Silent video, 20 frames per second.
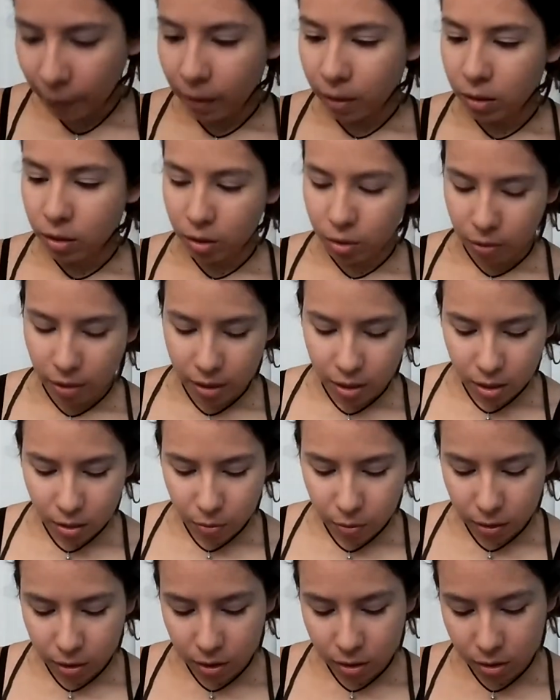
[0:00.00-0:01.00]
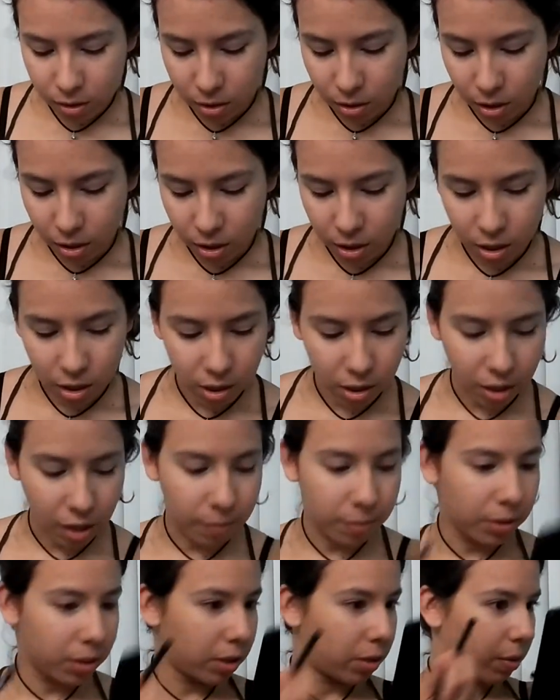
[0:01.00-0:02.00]
So I think with this dark color,
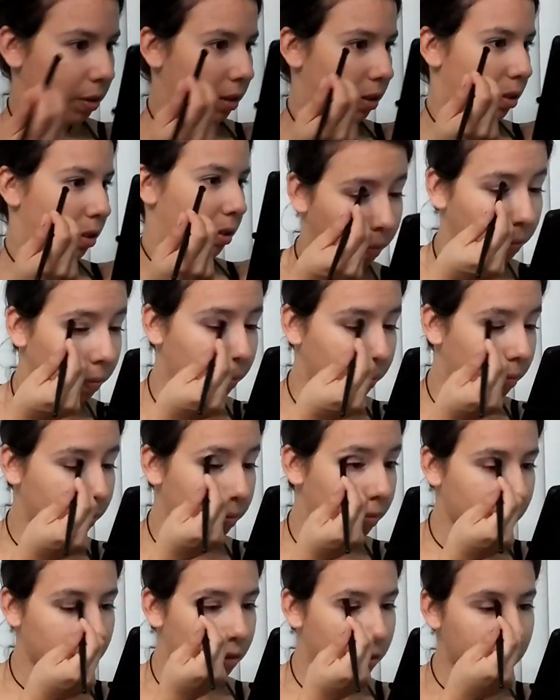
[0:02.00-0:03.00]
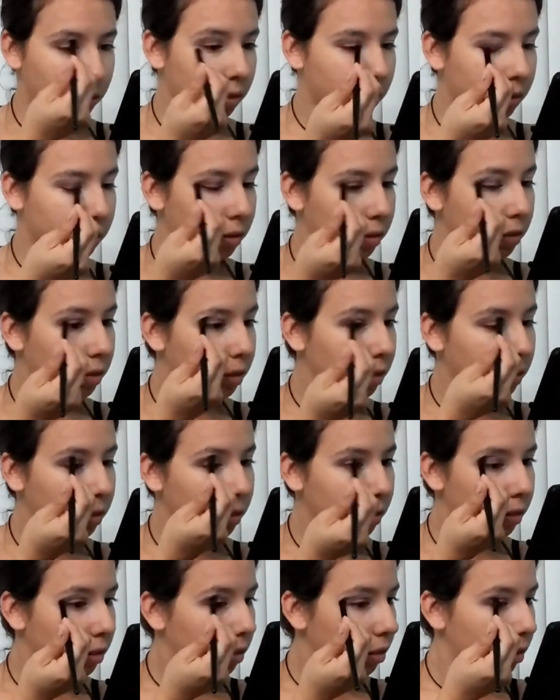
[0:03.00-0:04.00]
I'm just going to just put it on my eye
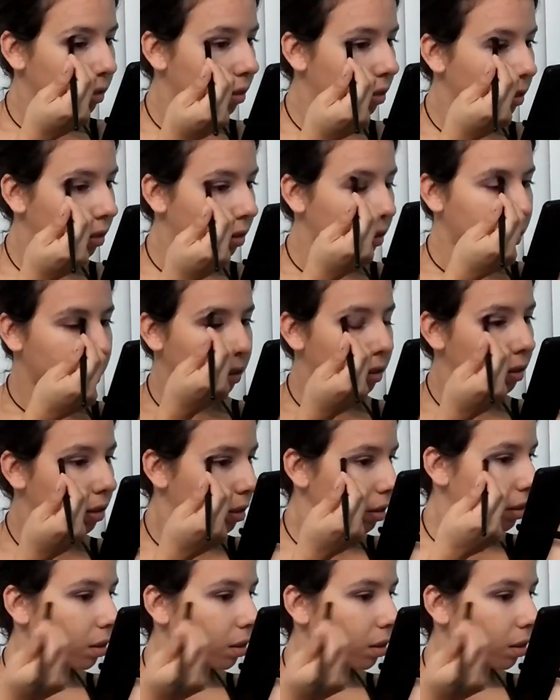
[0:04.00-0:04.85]
and hope for the best.